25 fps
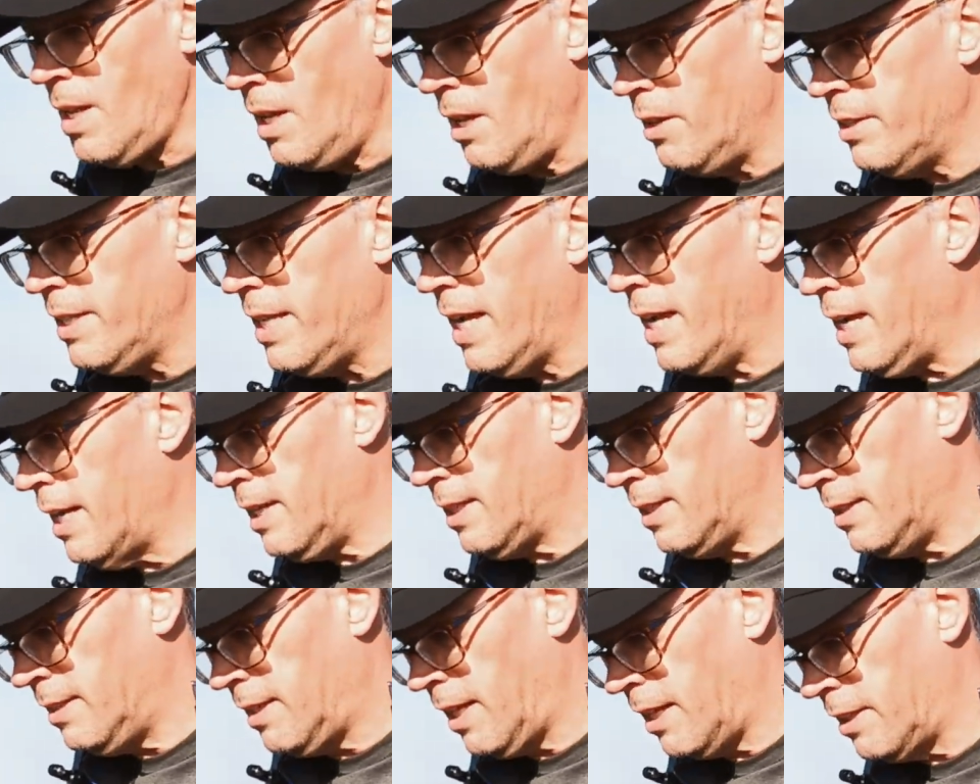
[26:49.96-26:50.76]
Yeah,
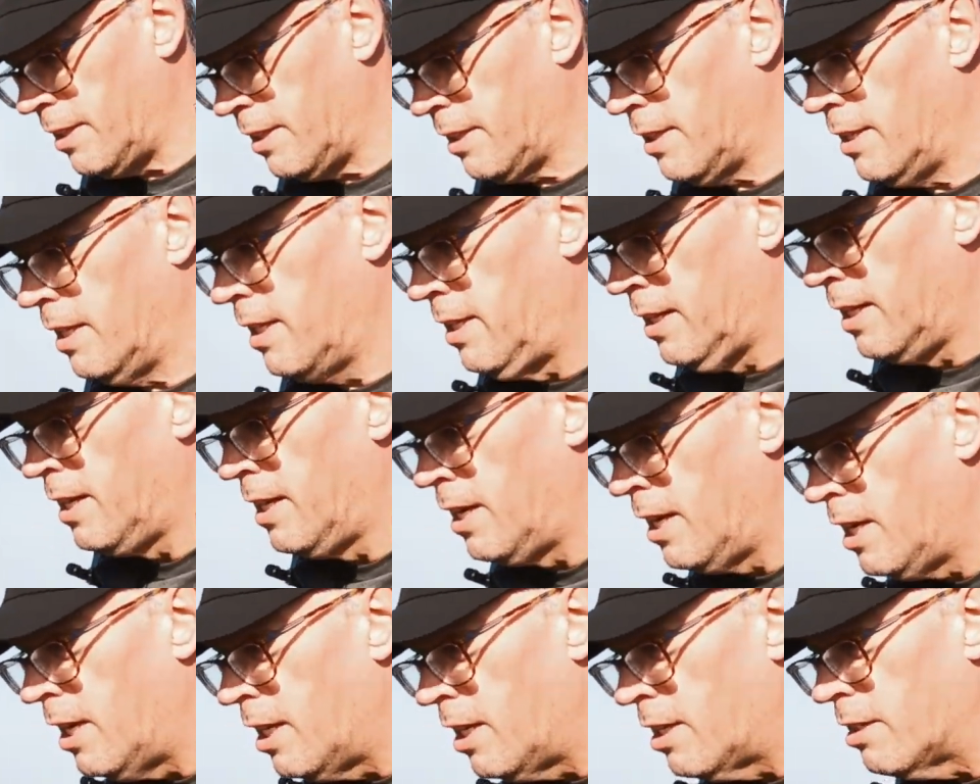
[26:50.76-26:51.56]
another
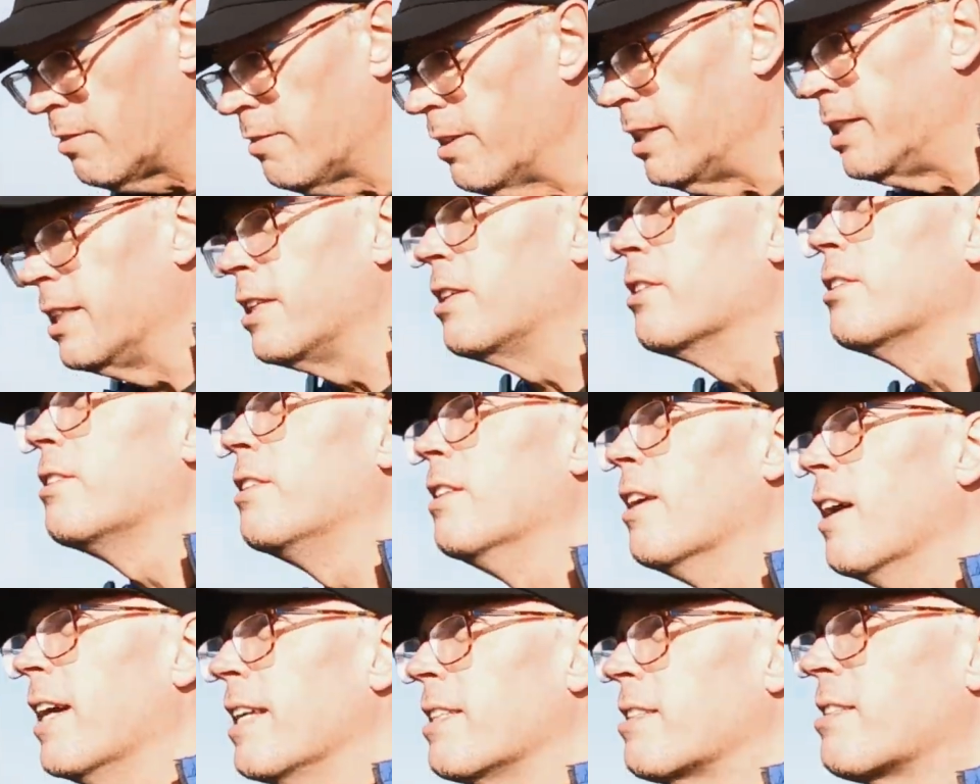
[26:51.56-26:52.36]
really good
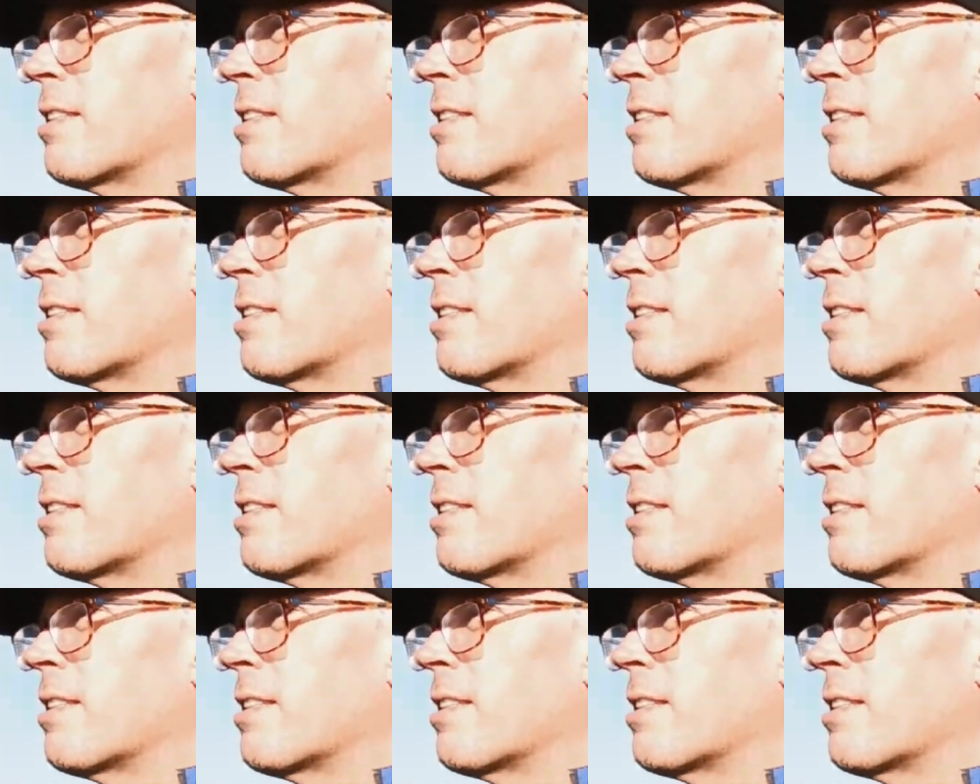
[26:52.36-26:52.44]
night's